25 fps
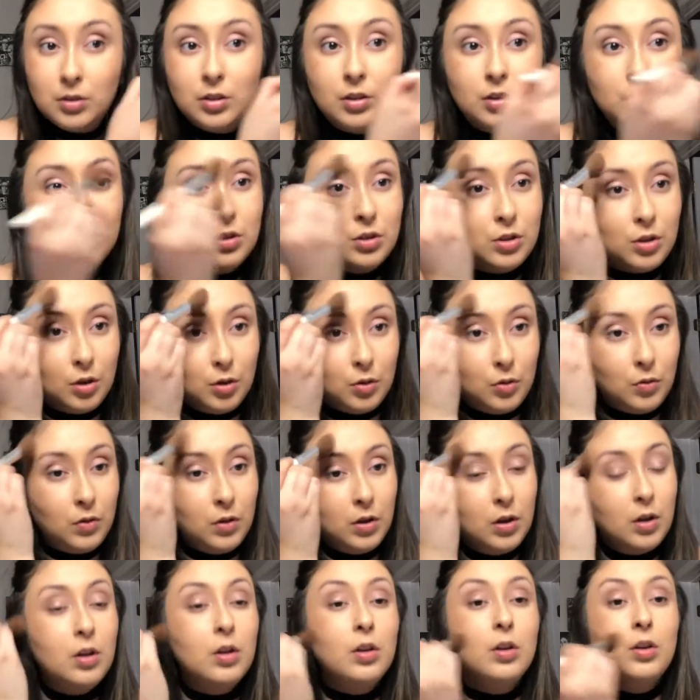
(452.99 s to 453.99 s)
They're so
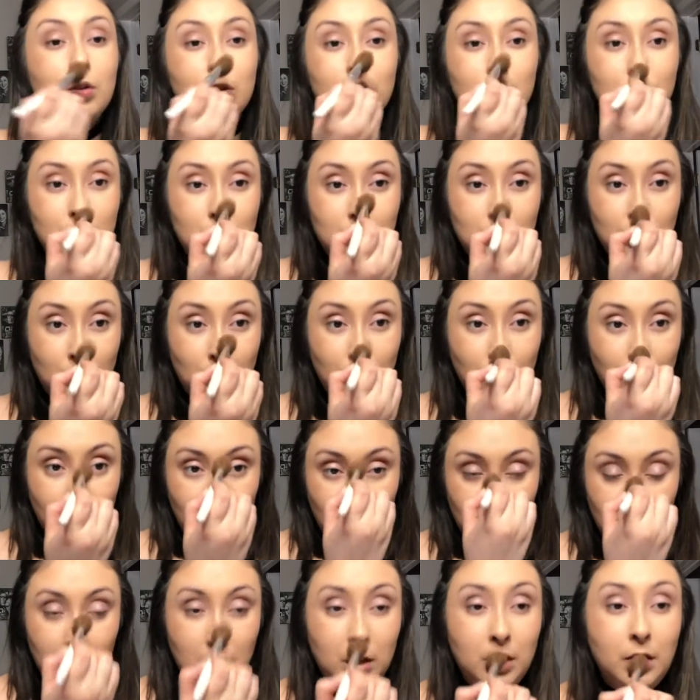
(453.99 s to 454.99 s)

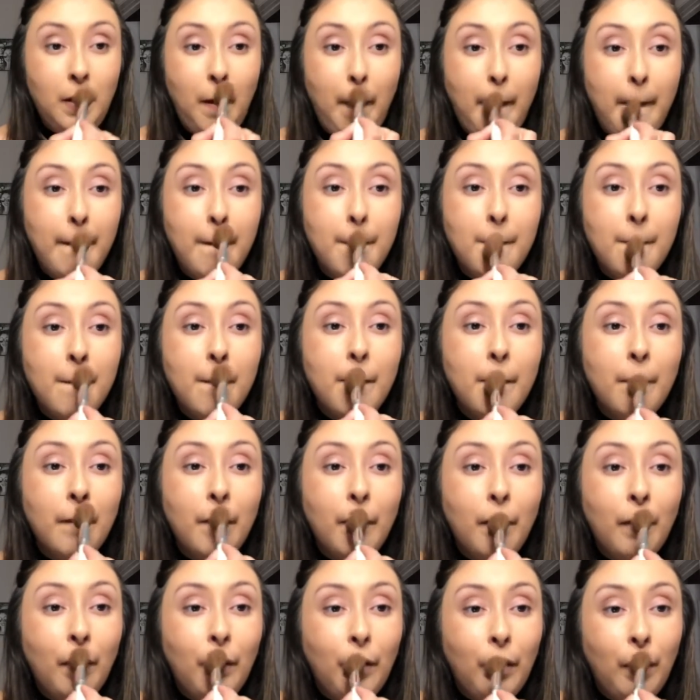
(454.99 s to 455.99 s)
good.
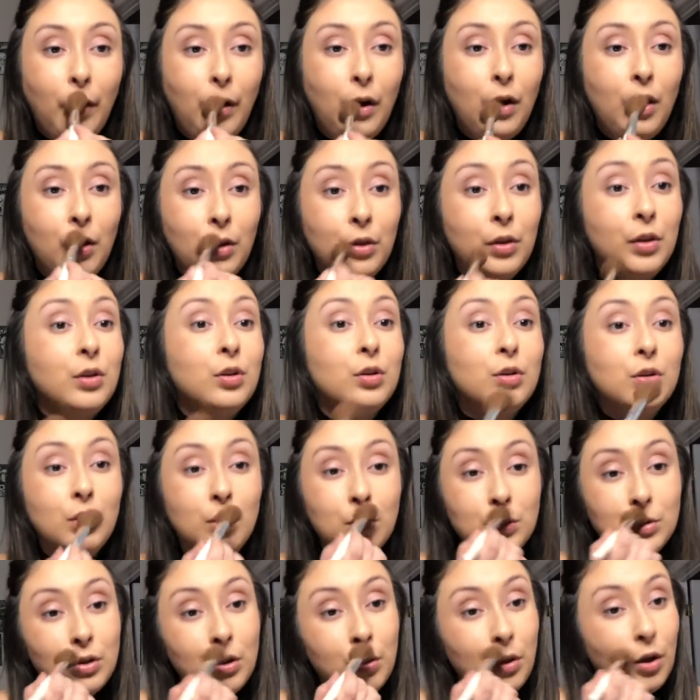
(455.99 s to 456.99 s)
A little
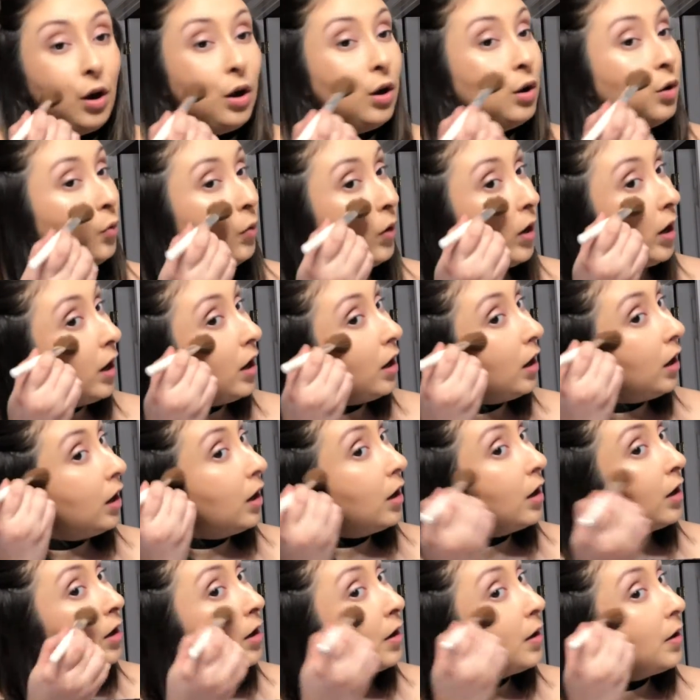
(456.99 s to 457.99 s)
goes a long way.
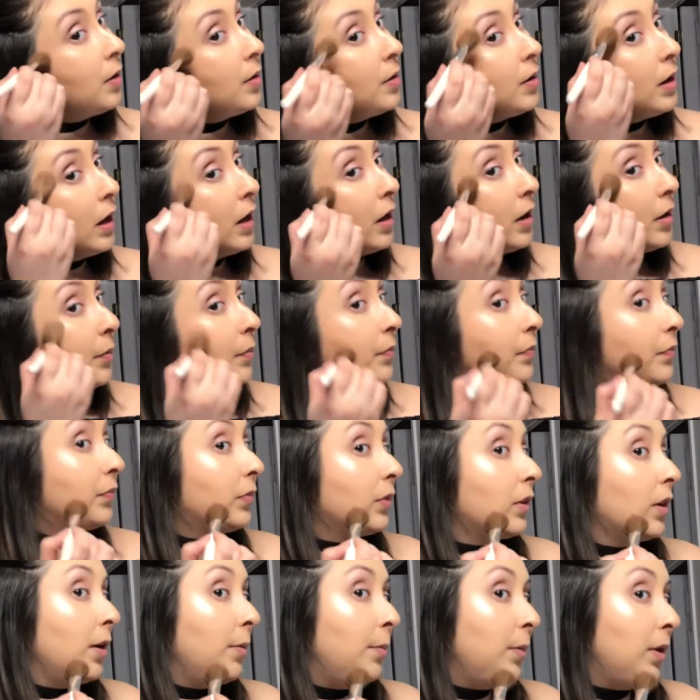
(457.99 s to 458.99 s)

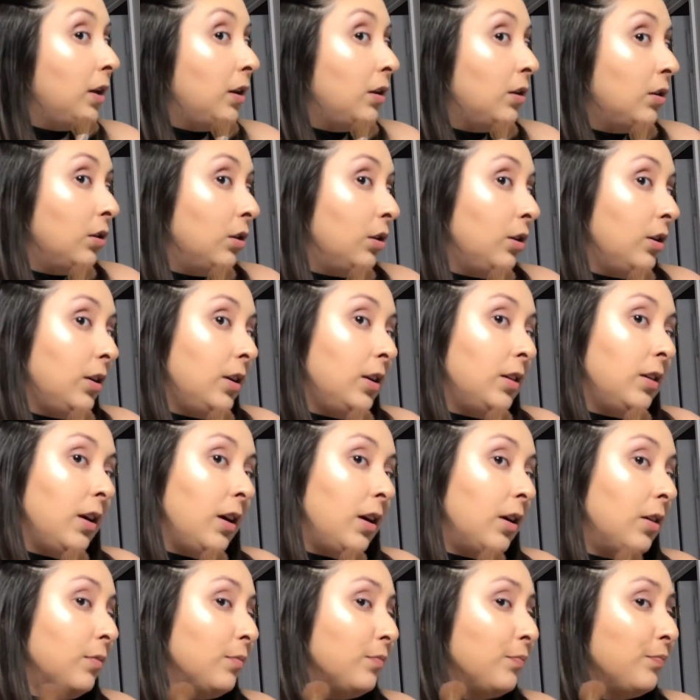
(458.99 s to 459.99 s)
I mean, look at
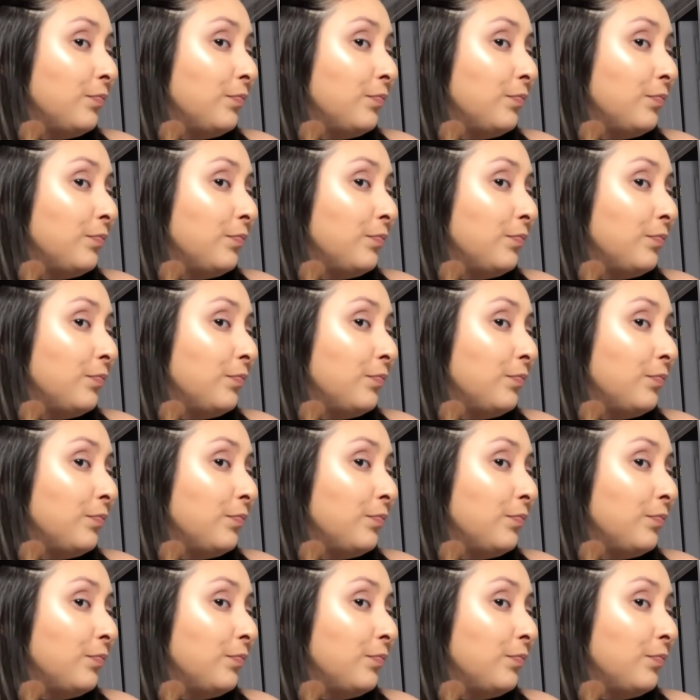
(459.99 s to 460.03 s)
that.